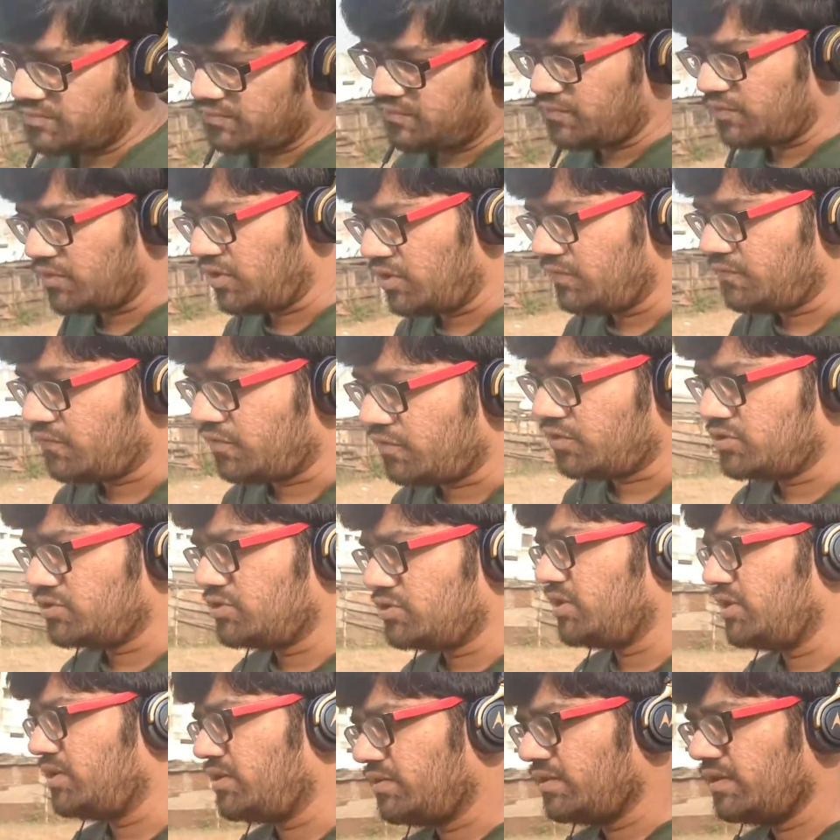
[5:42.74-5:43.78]
for
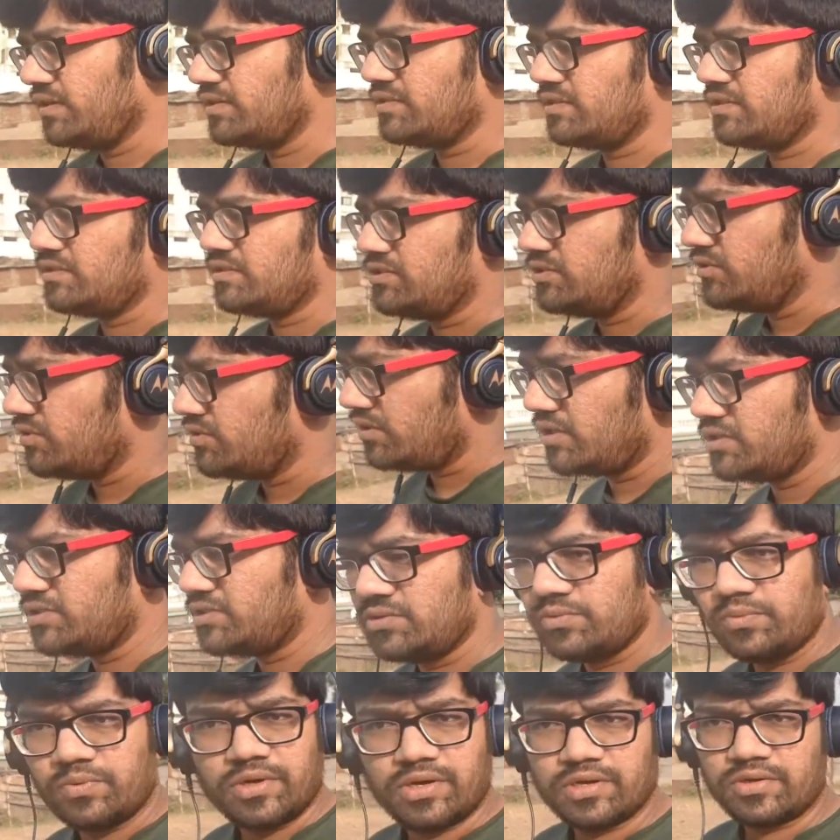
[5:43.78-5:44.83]
unfortunate reasons, Jio
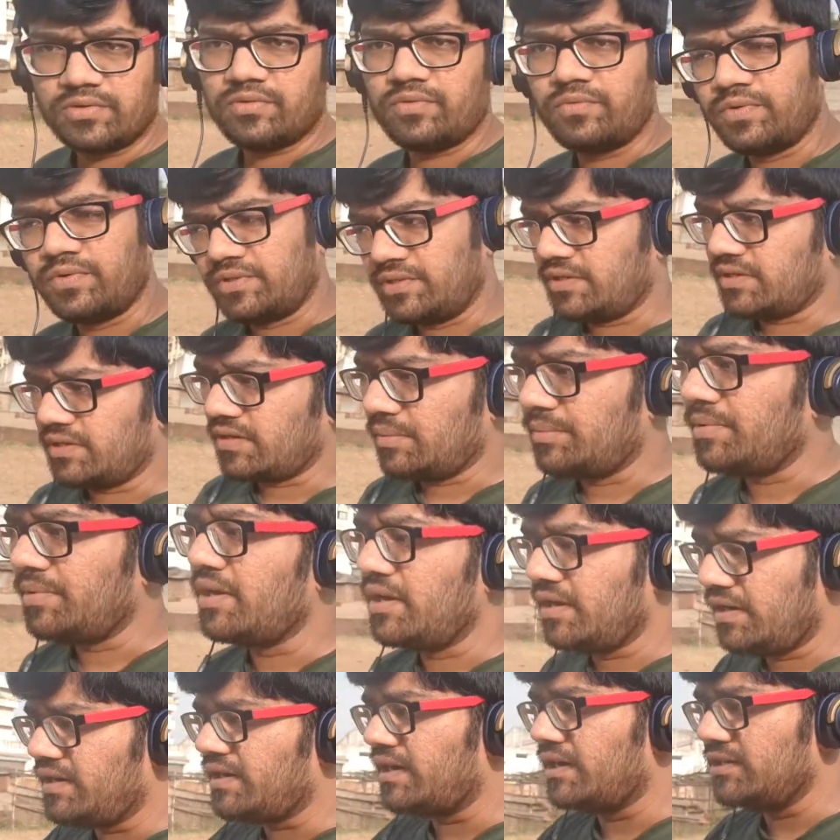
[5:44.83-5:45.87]
doesn't work over there. I mean,
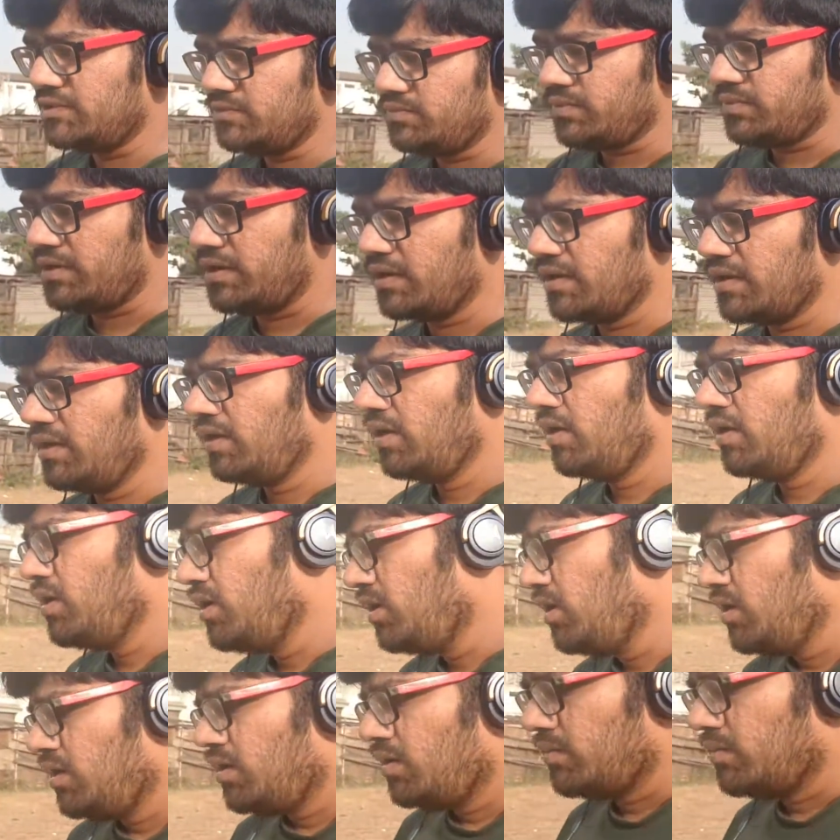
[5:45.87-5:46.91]
it does work,
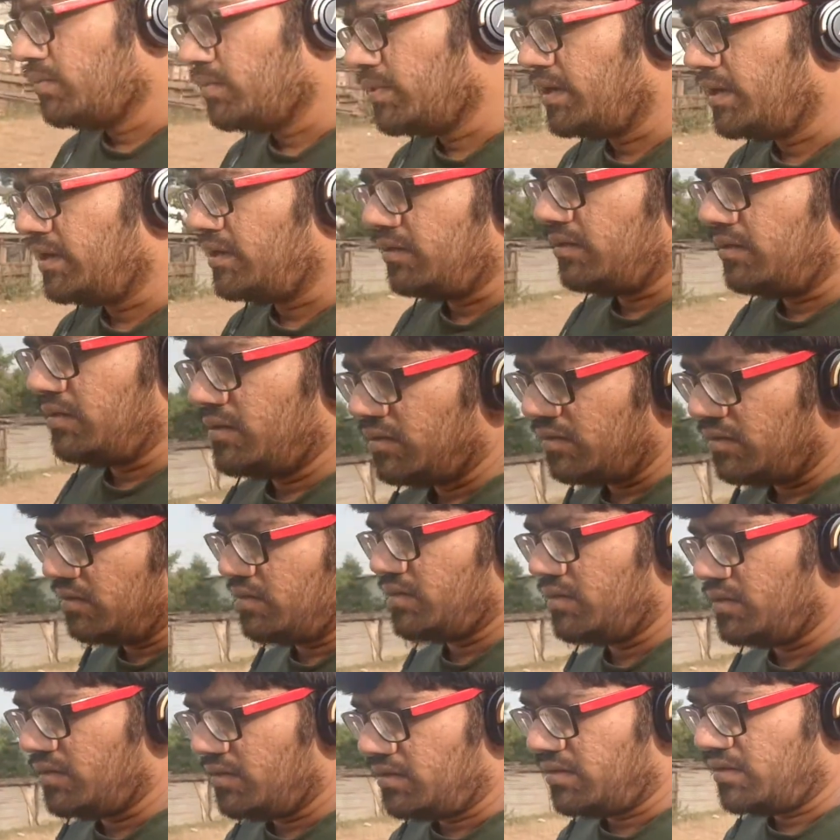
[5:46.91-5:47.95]
but
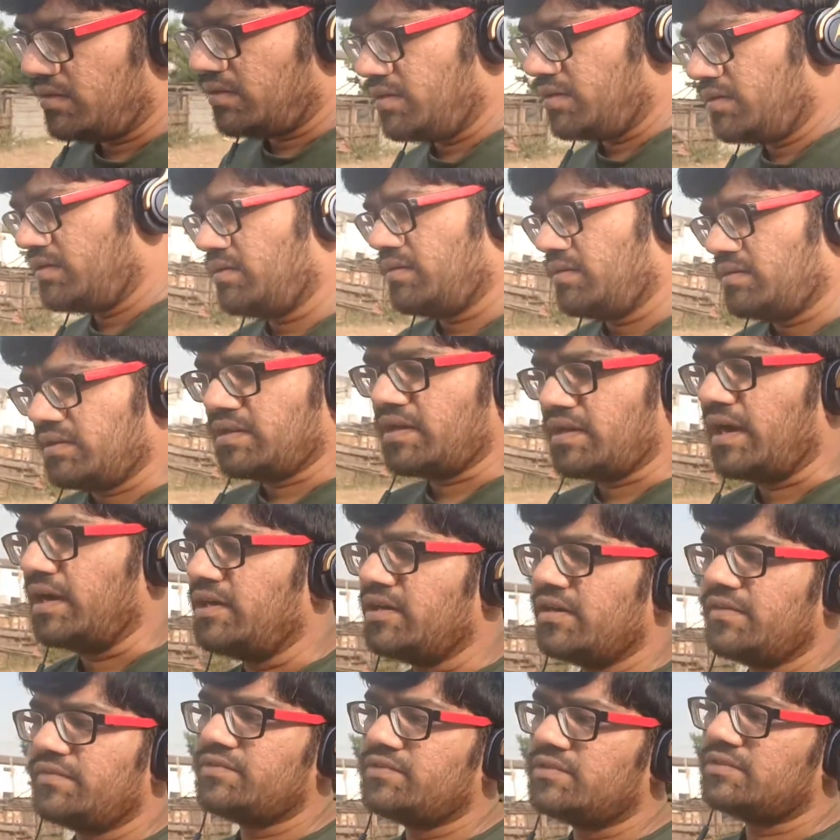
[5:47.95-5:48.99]
the
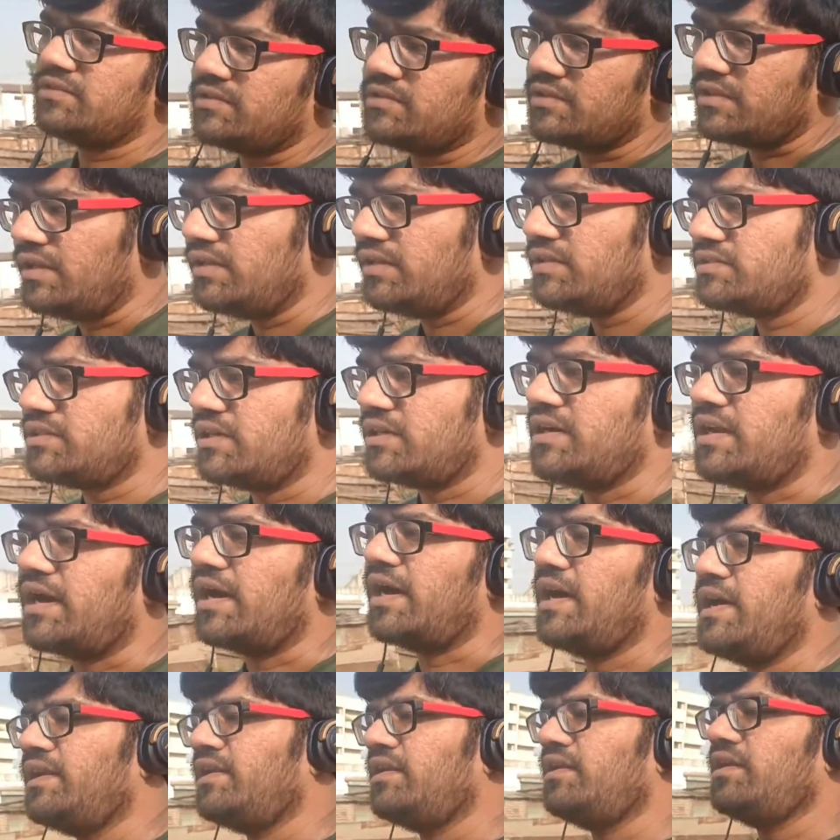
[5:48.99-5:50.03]
kind of things that
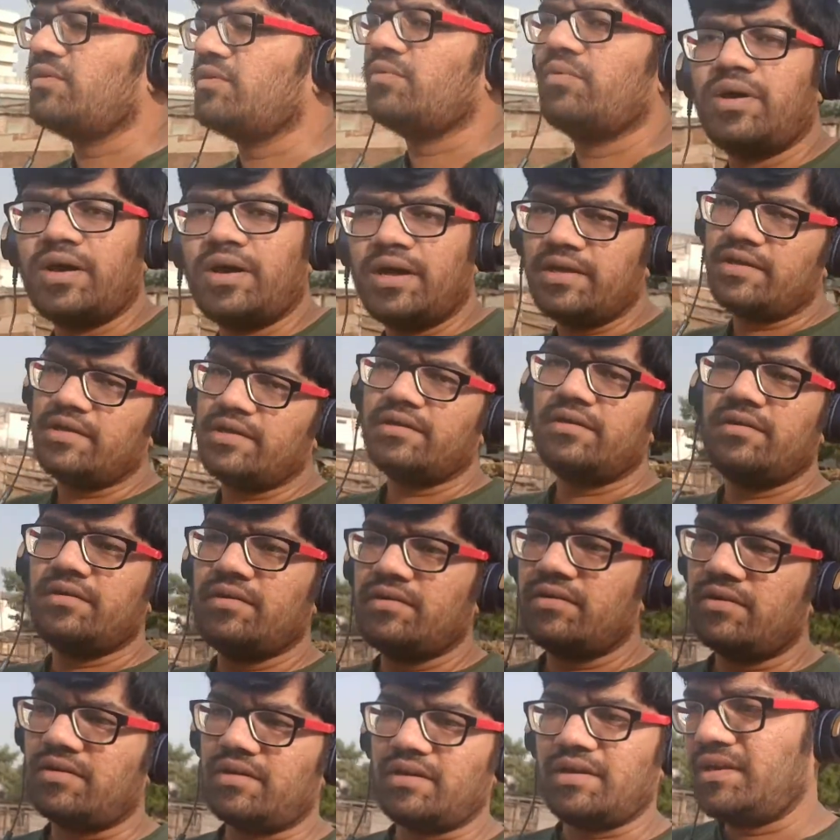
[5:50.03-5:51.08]
I require,
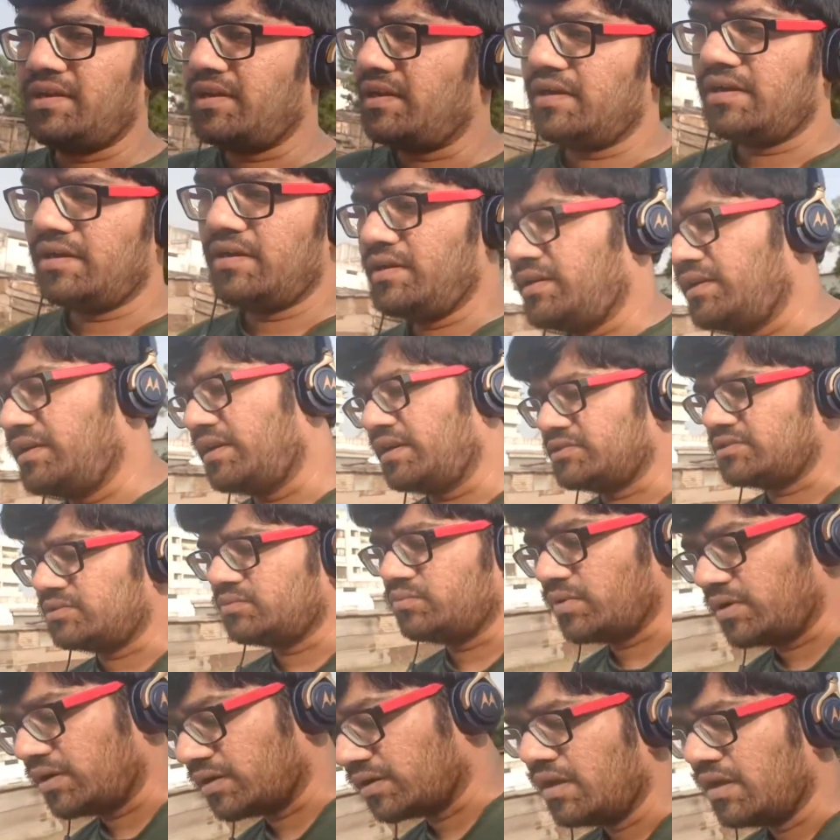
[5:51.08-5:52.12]
it
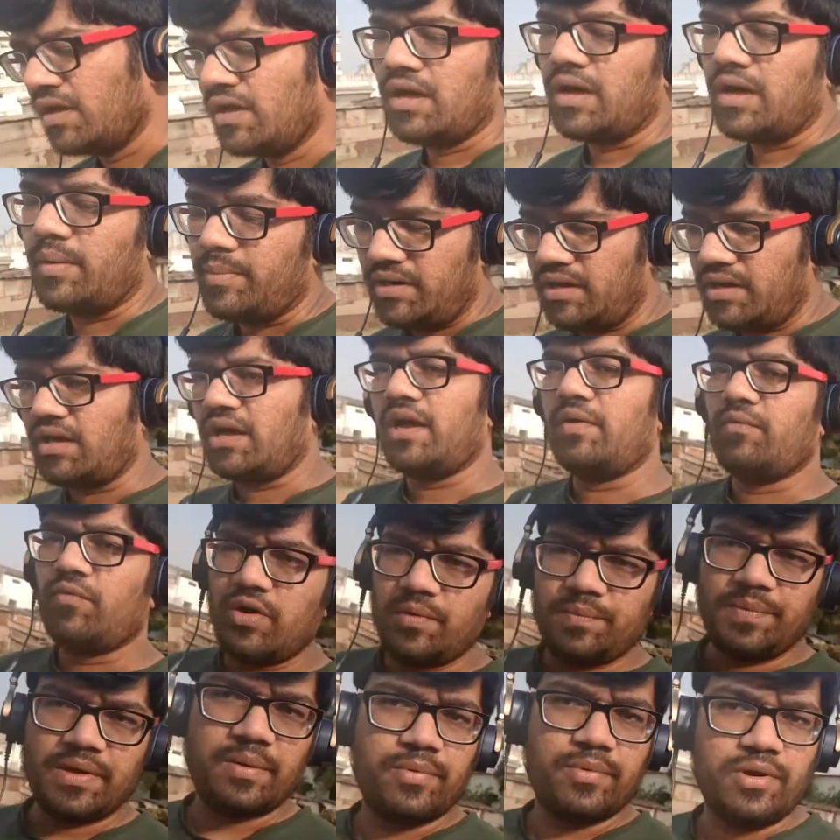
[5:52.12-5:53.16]
doesn't work. I mean, I
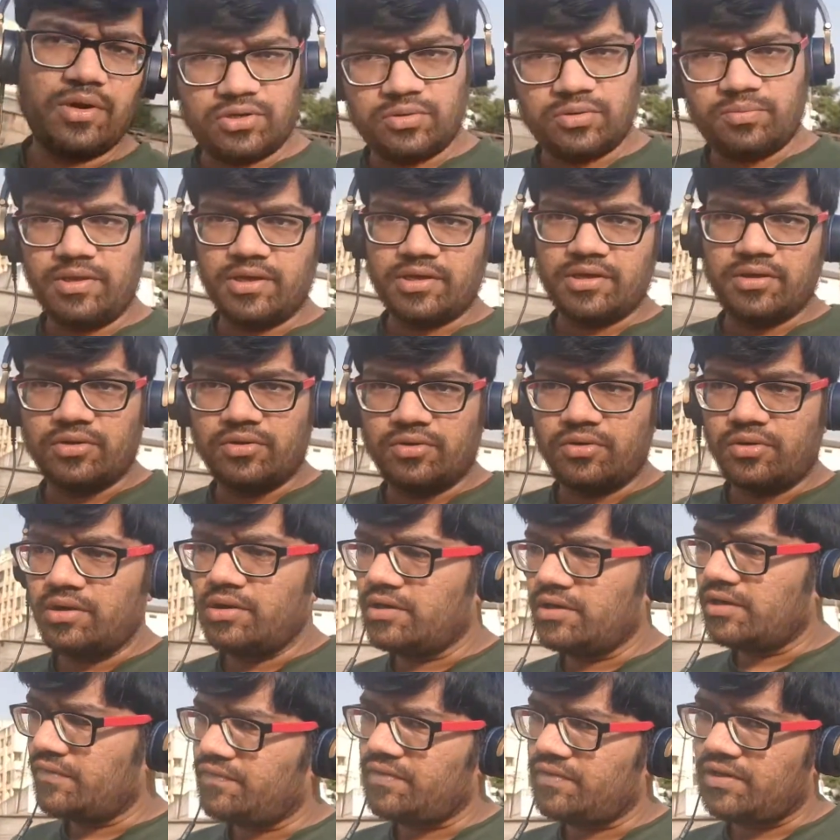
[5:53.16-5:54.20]
would be able to make a
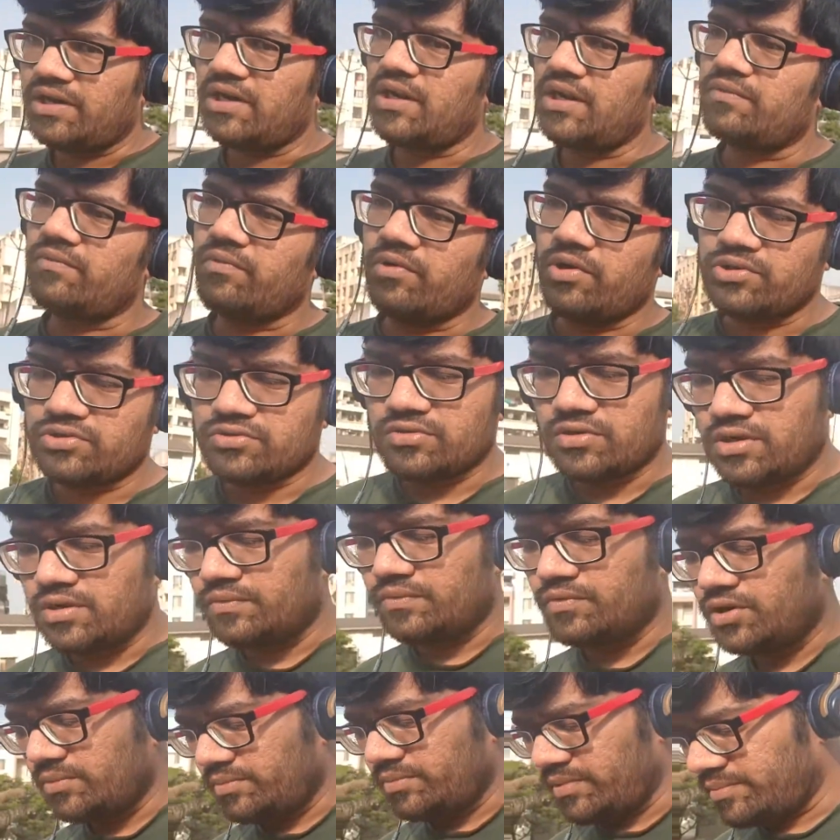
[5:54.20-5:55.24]
call, definitely a voice call, I
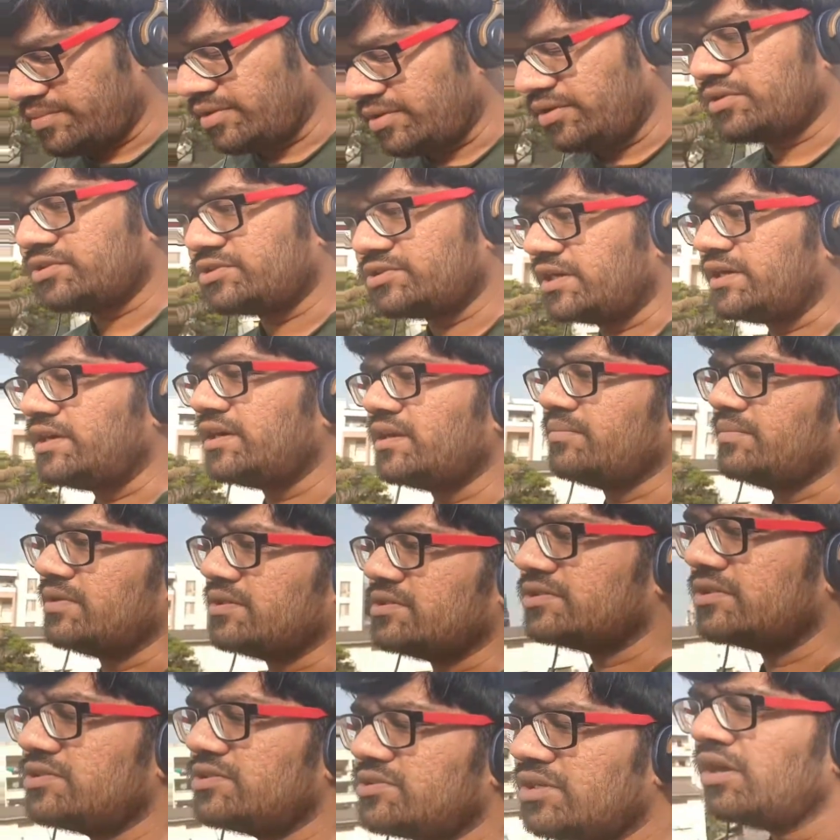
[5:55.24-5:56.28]
would be able to send a
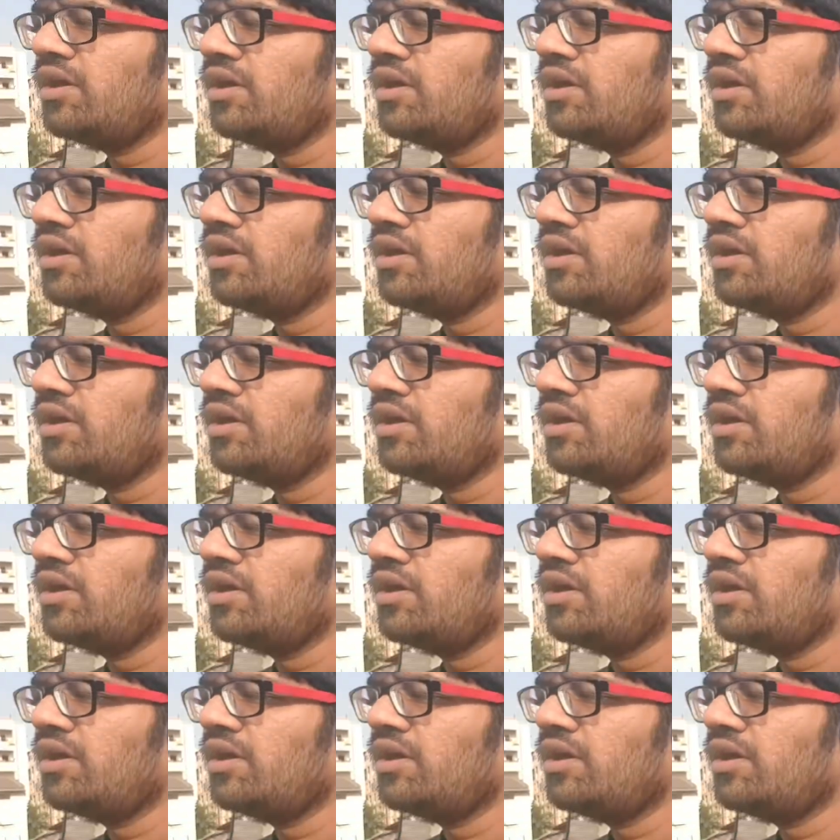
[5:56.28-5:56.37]
message,